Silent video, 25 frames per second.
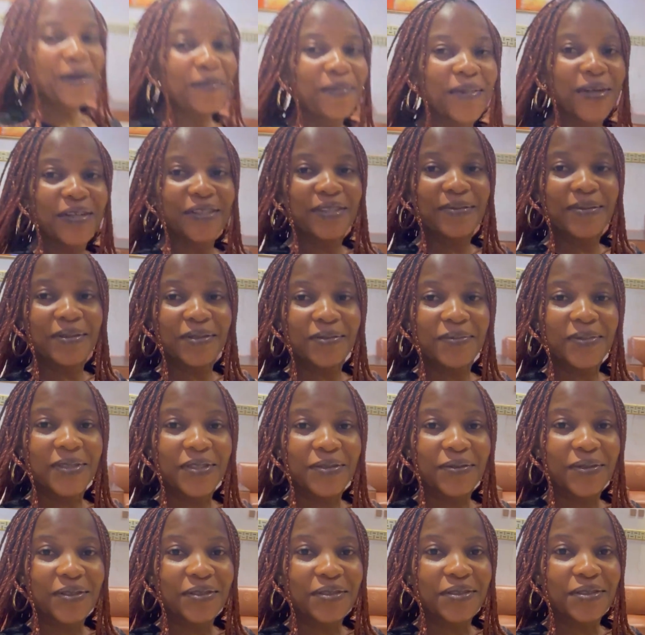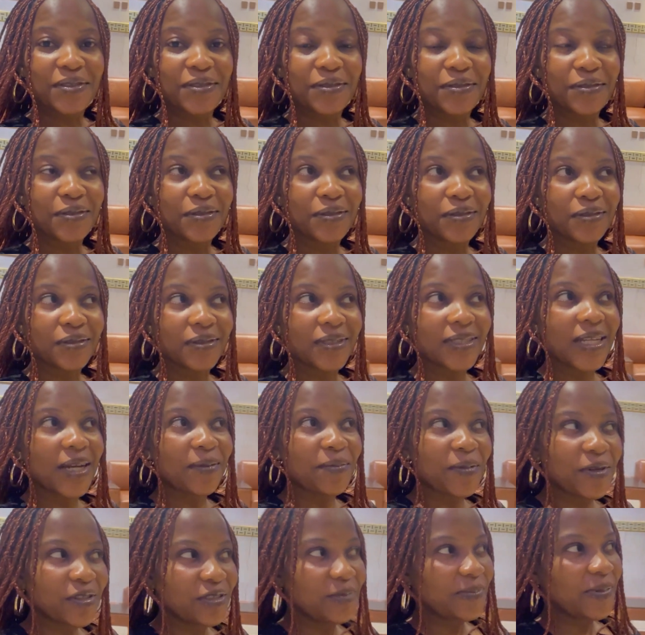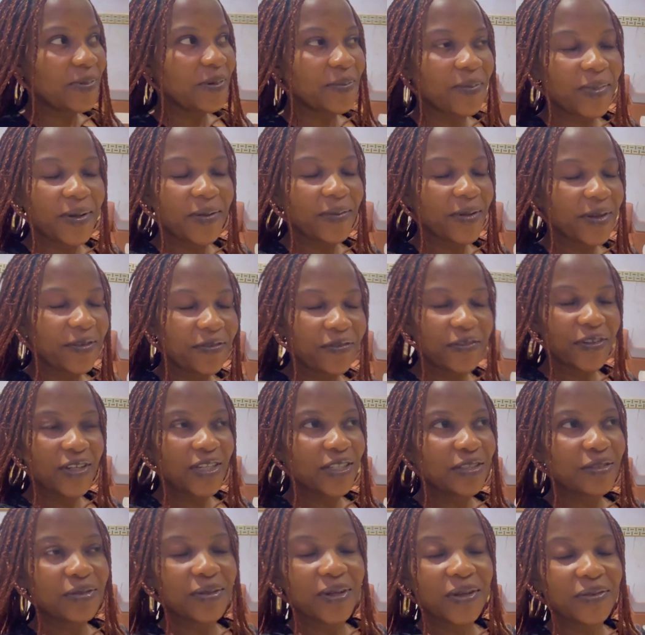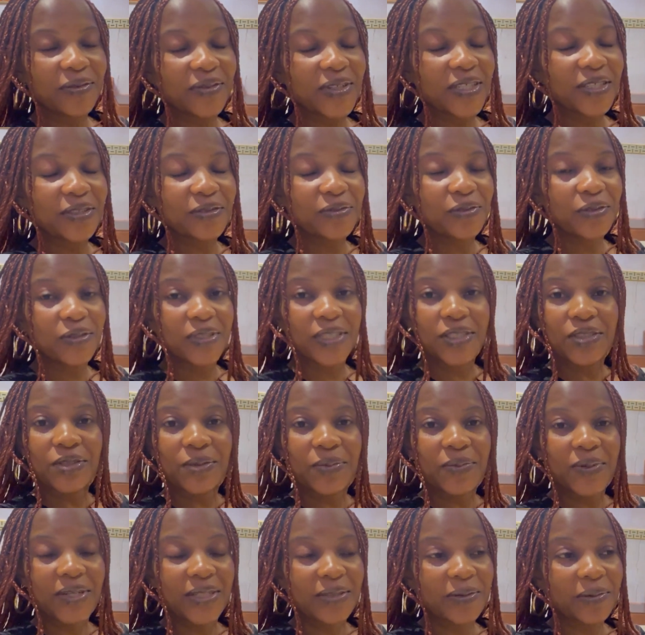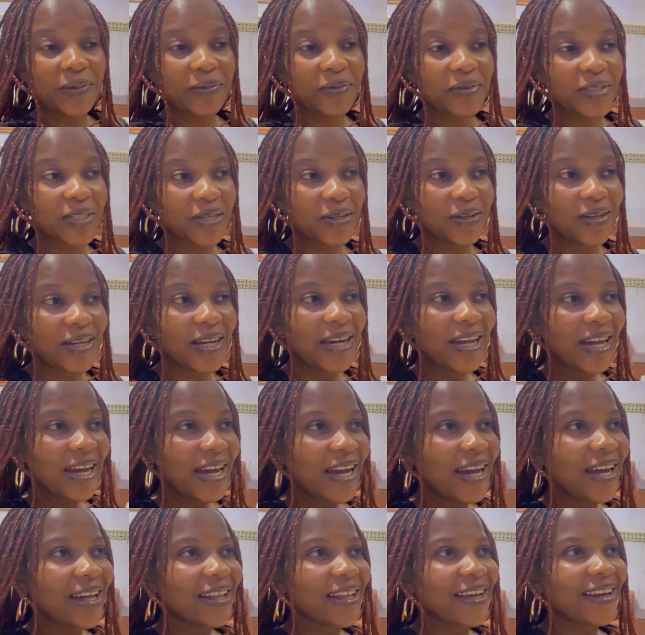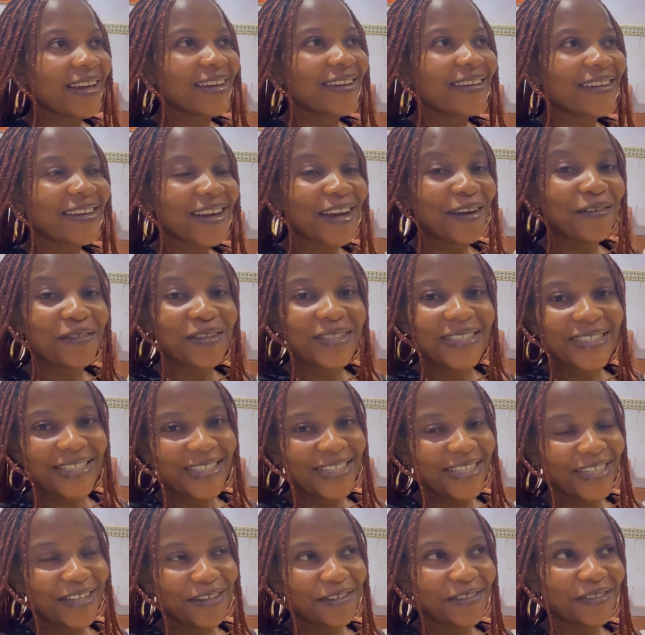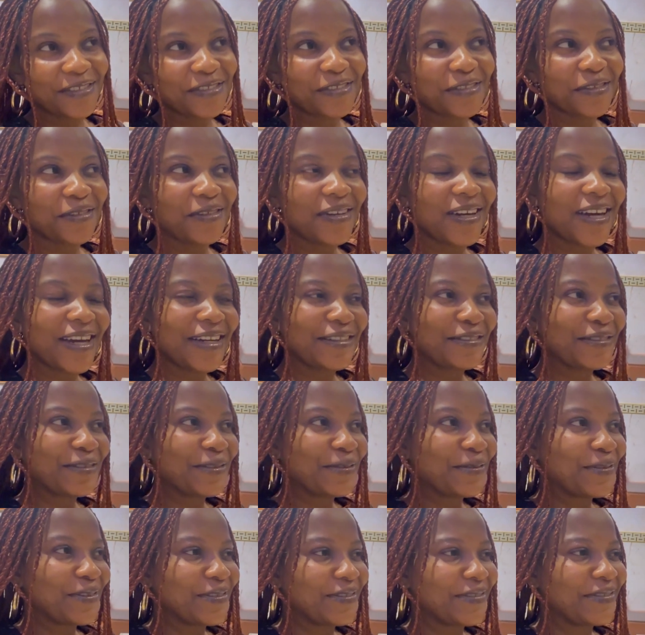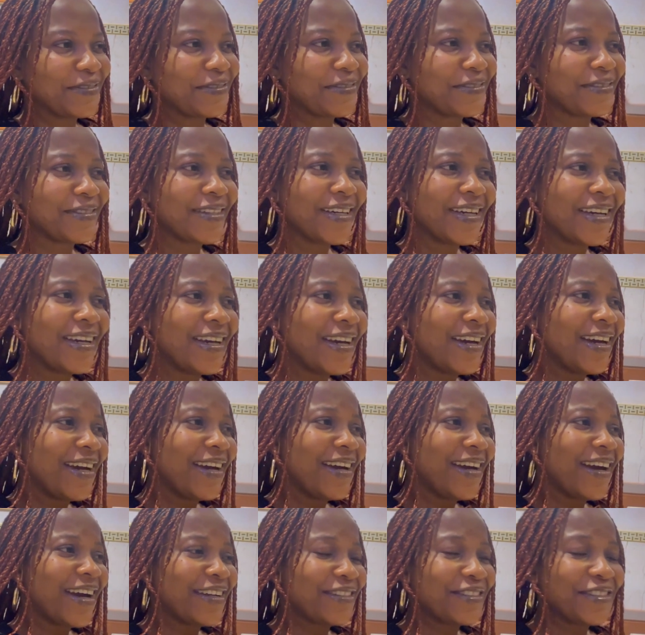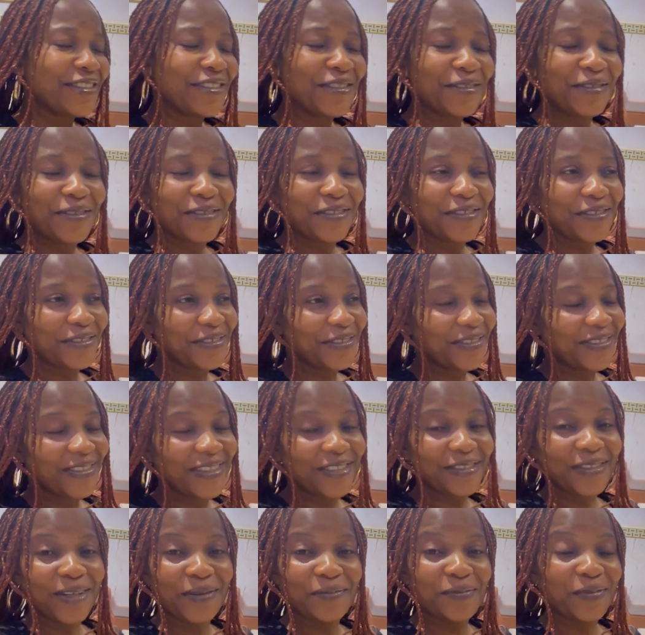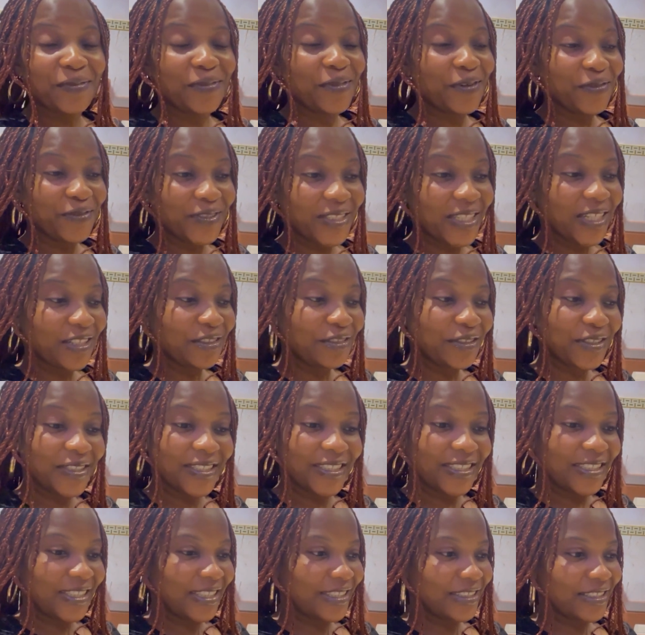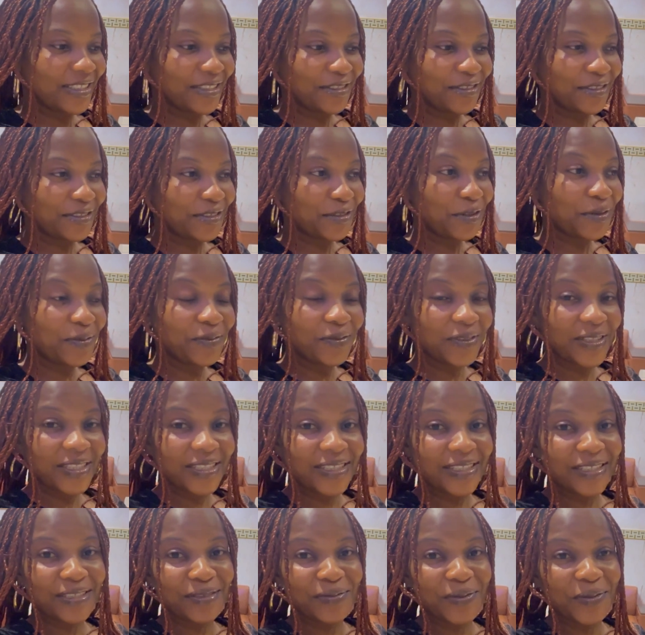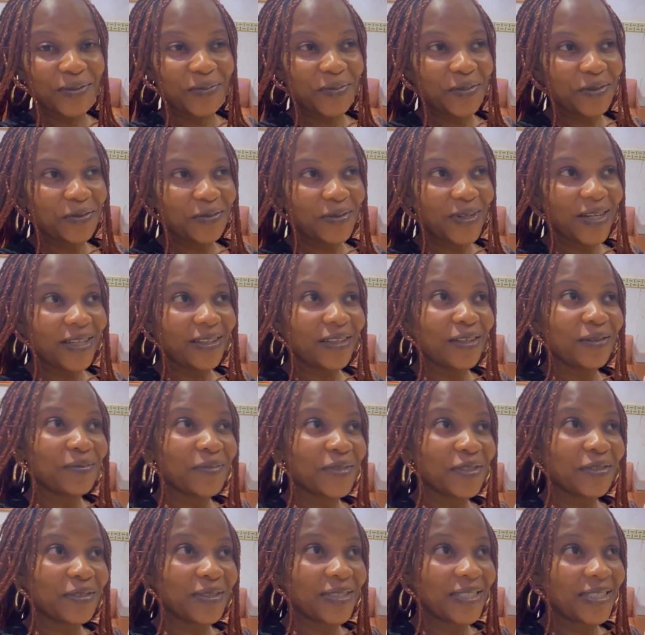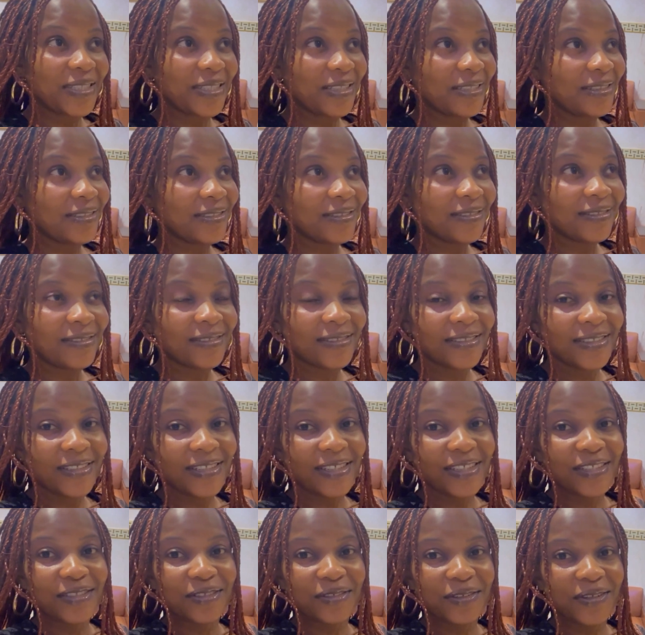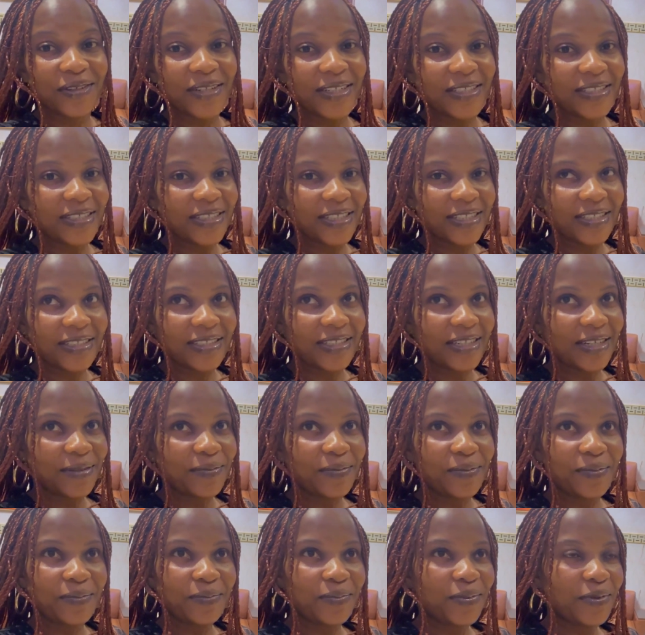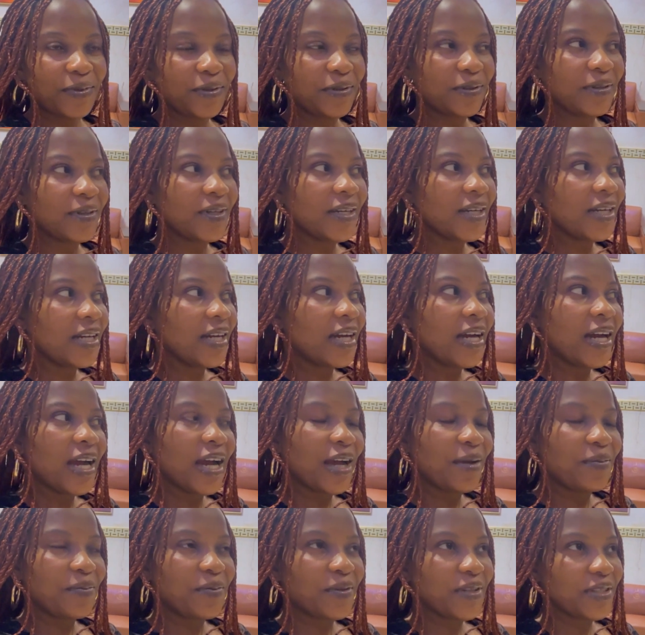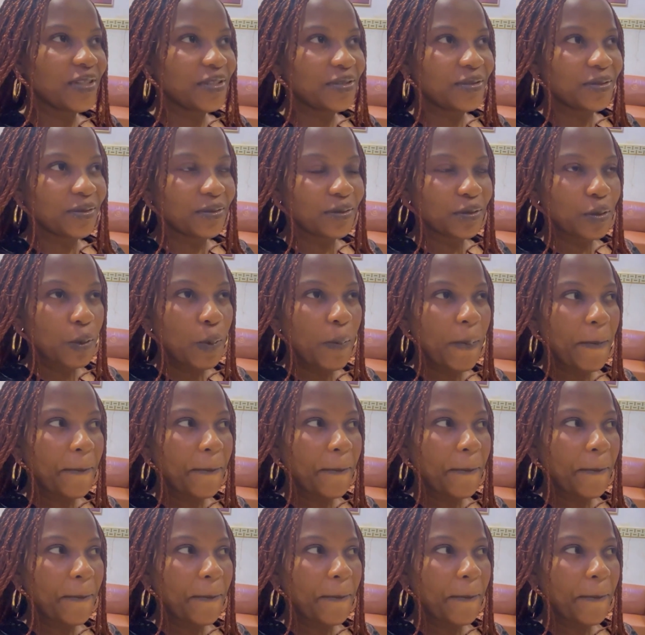my husband will be the one to like my husband and my friends to arrange for the surprise baby shower. Like I want a girl, so I just don't want to know that. So I'm officially knowing the gender today. Hopefully this baby will allow me to see it's our gender. But I pray so.